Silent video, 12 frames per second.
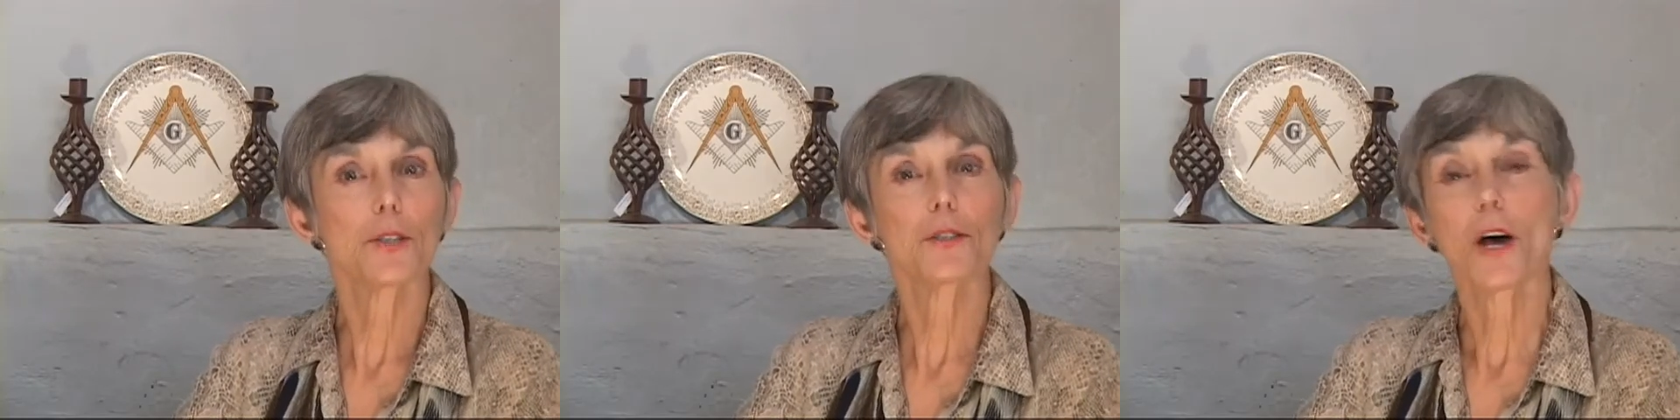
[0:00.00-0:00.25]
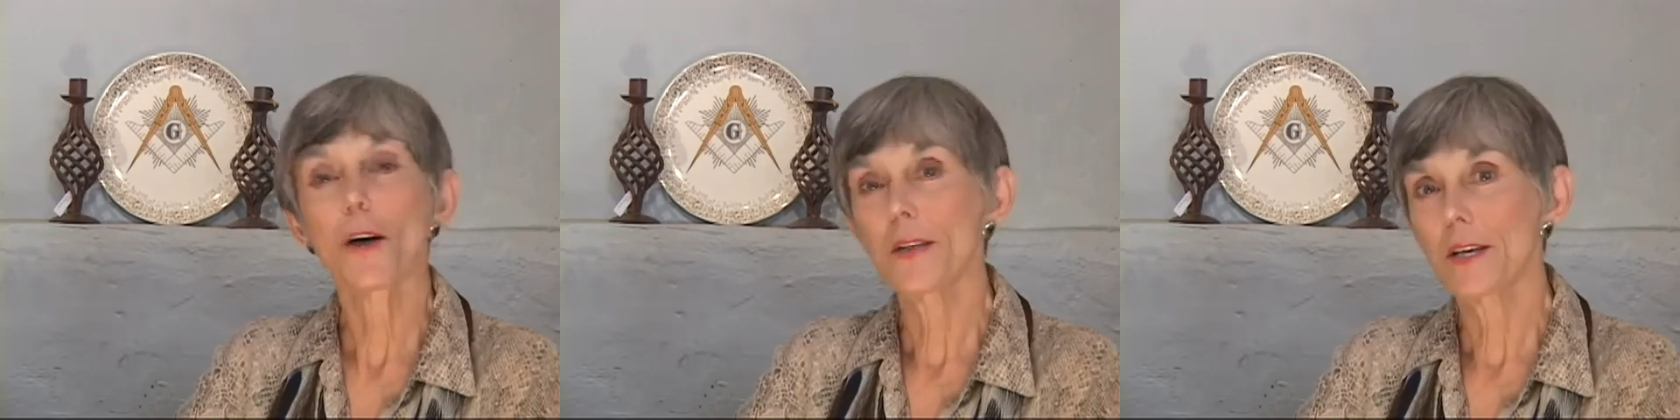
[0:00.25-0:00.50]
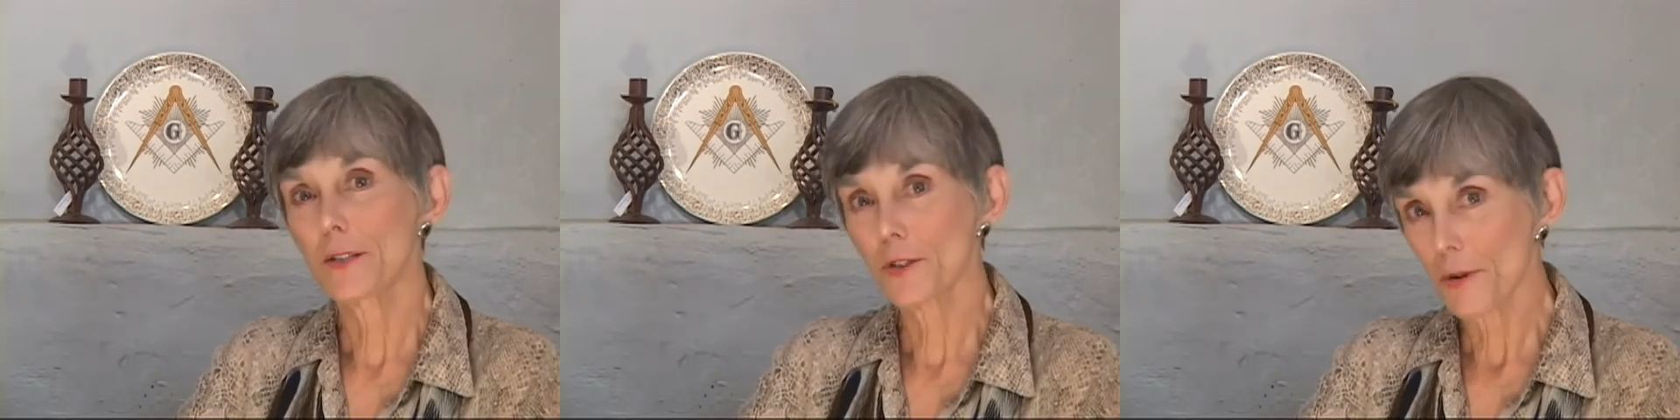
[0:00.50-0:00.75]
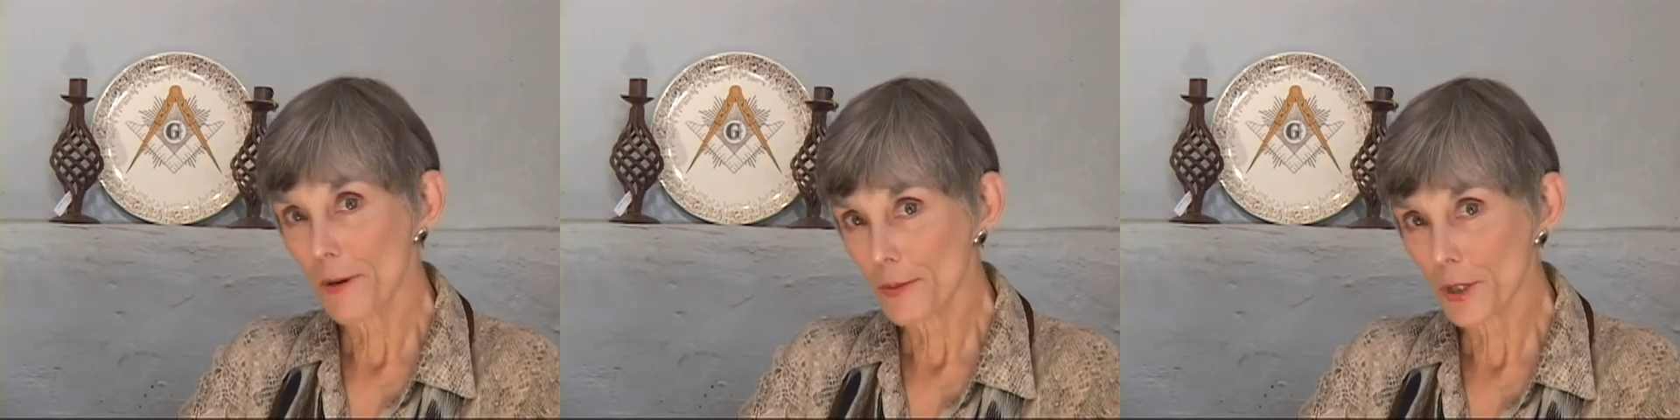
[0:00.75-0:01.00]
saw the
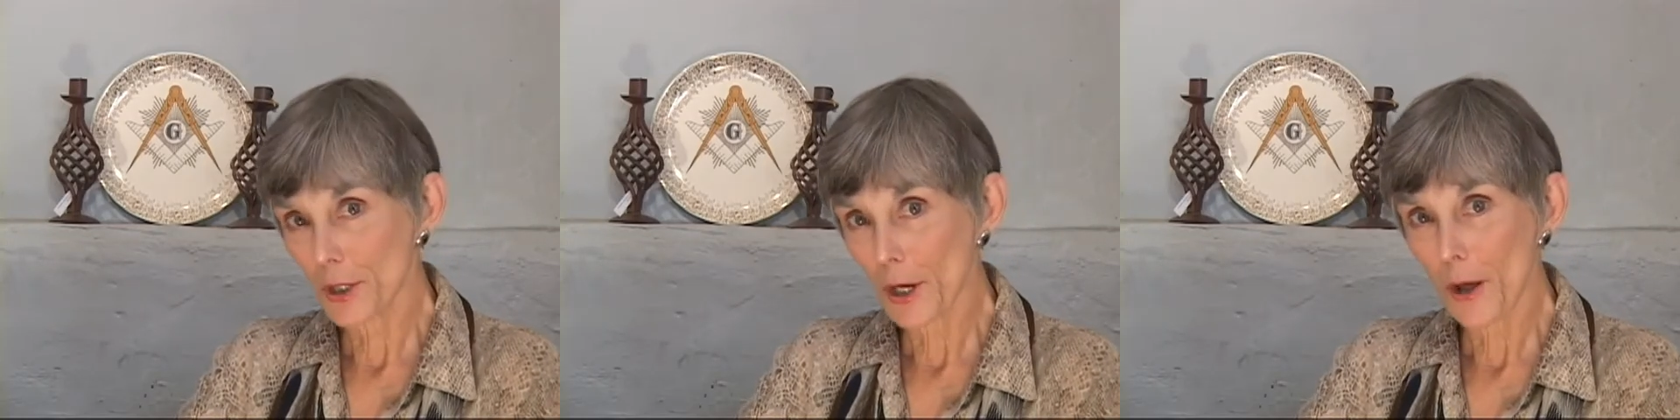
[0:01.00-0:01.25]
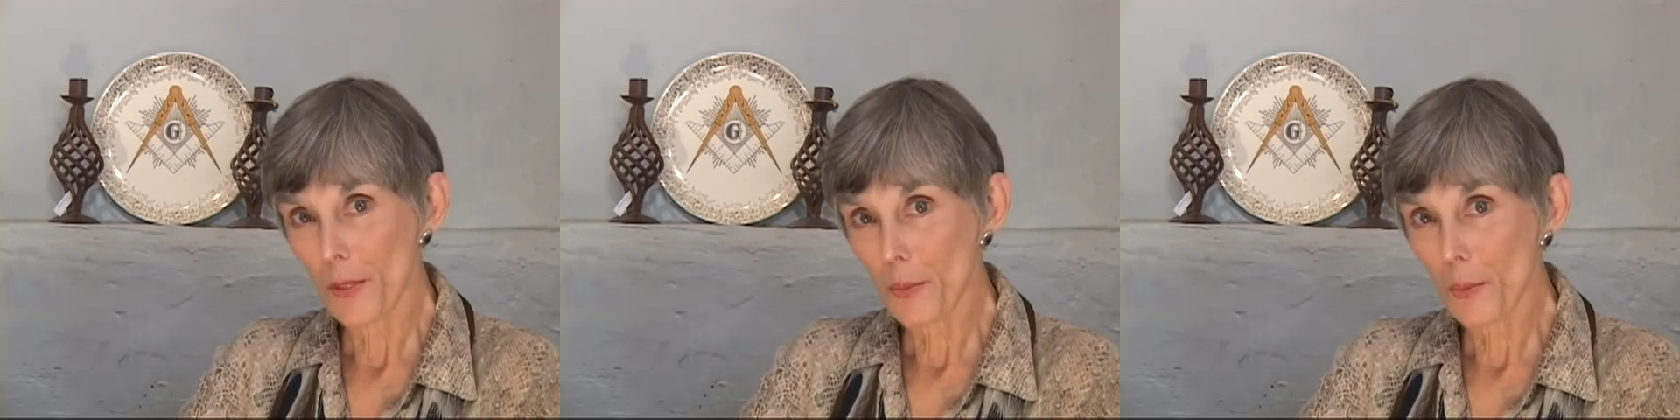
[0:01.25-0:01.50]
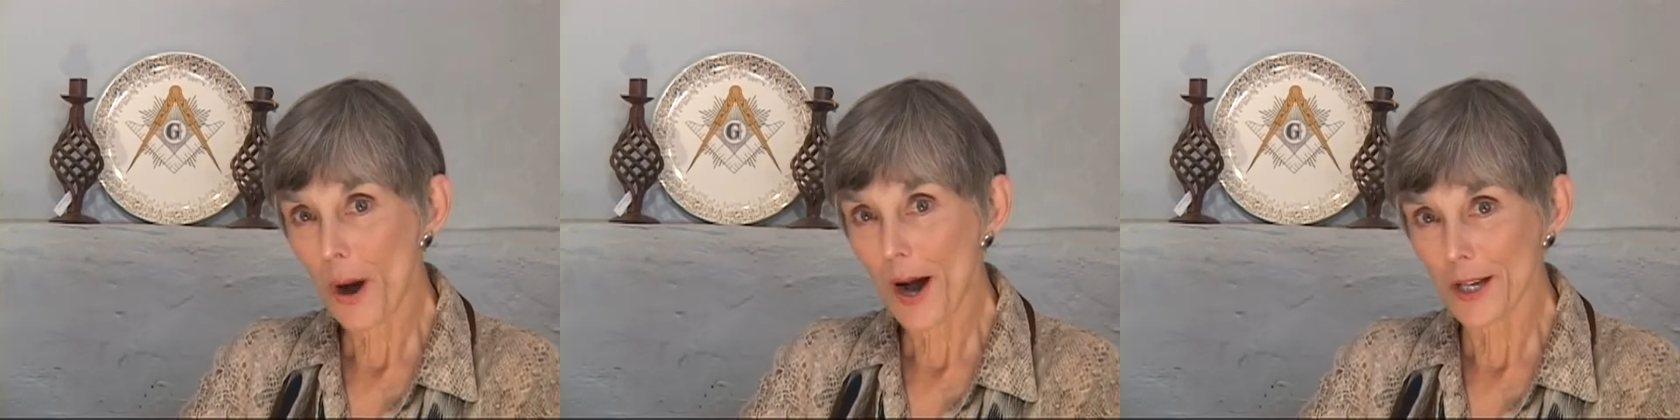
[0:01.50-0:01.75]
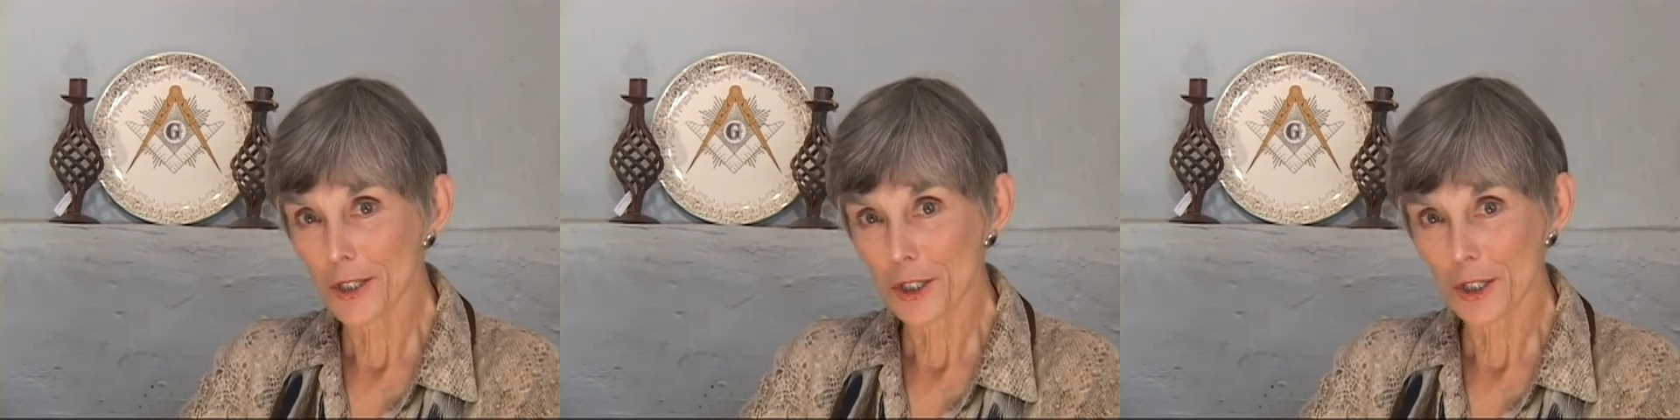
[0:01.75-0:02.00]
inscription on the
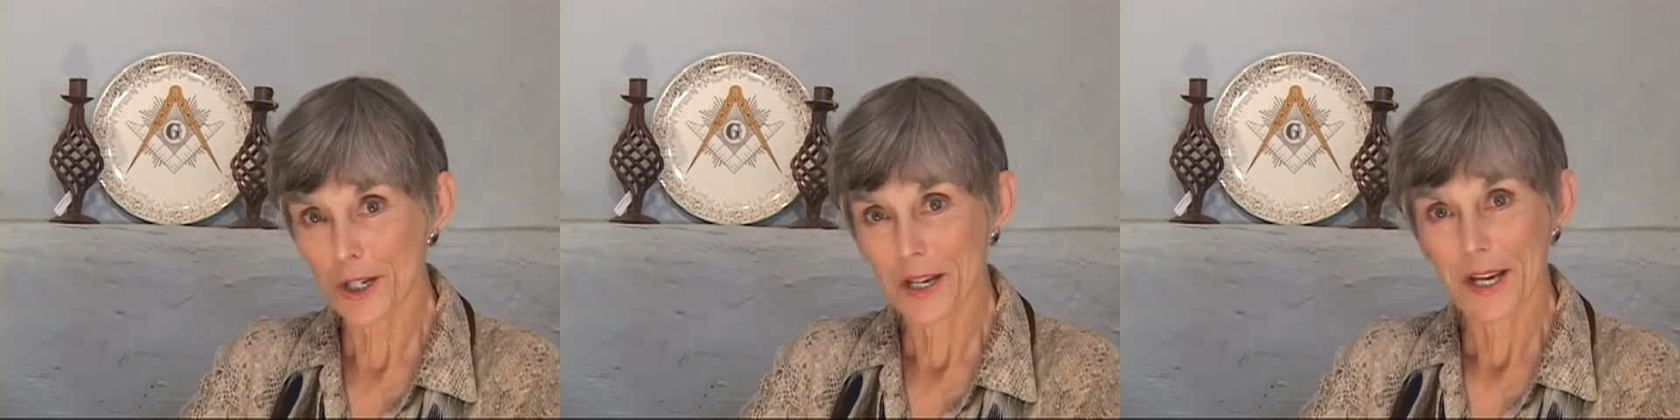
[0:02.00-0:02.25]
watch.